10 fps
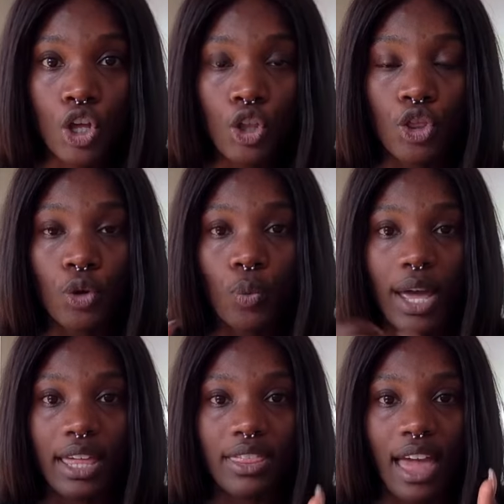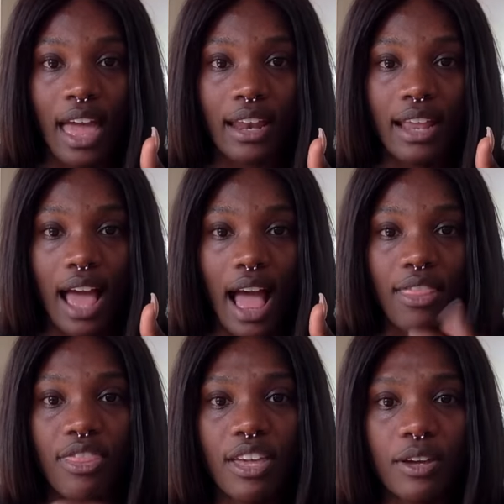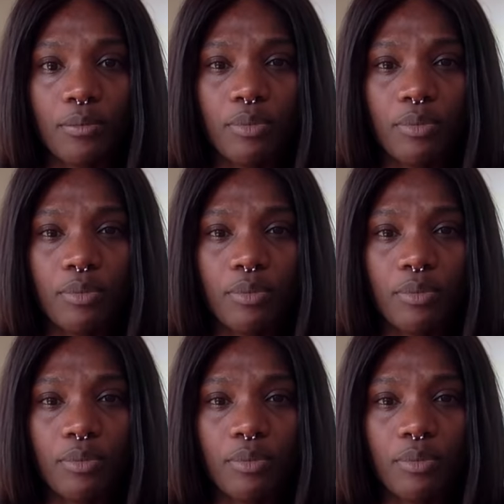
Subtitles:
the way that I think